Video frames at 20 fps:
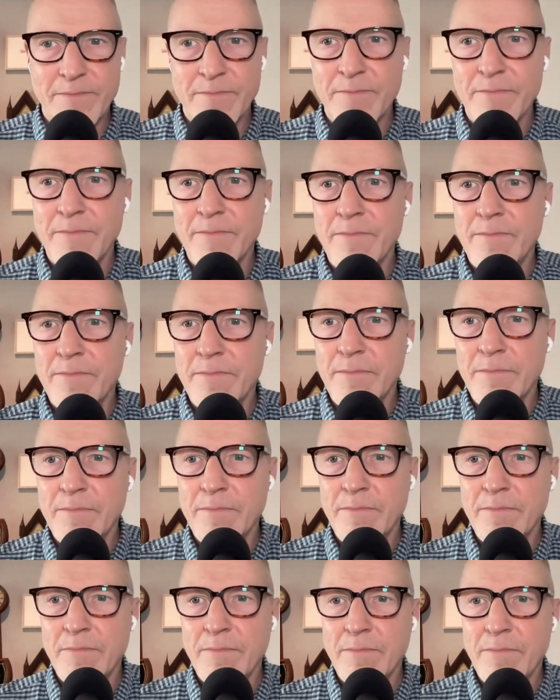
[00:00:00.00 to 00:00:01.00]

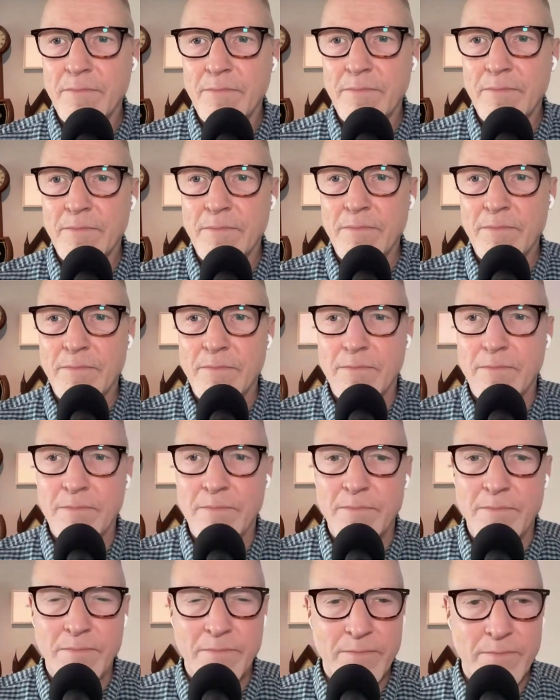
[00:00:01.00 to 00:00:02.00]

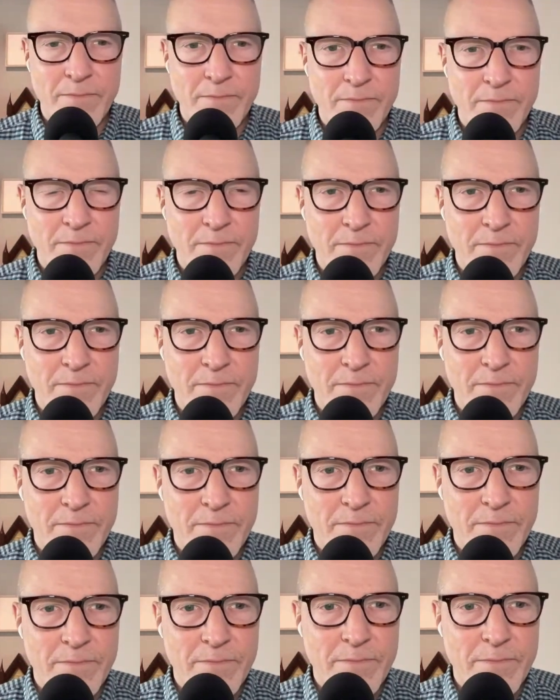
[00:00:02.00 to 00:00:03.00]

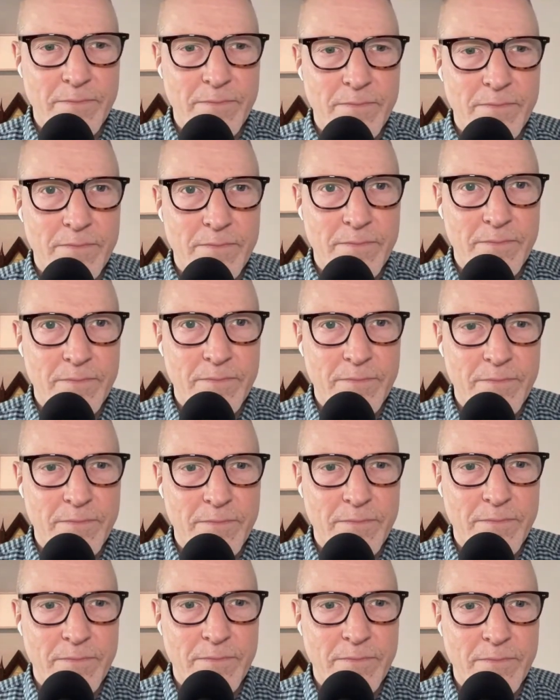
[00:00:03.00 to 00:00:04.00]

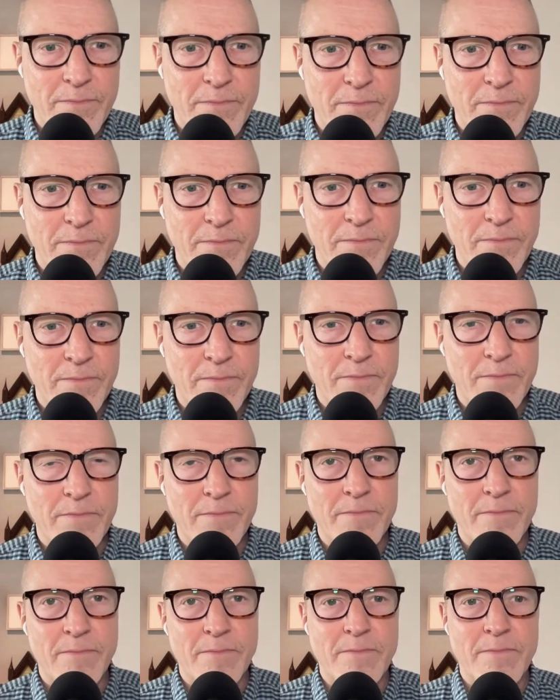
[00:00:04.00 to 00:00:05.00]

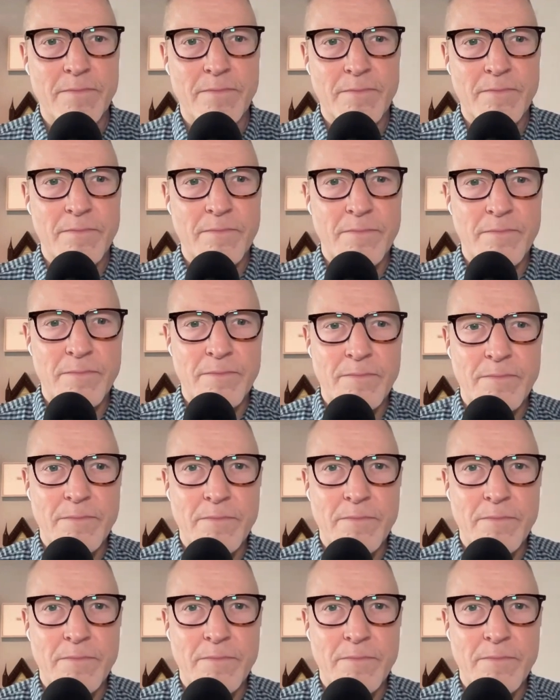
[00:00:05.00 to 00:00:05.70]
The person shown says nothing.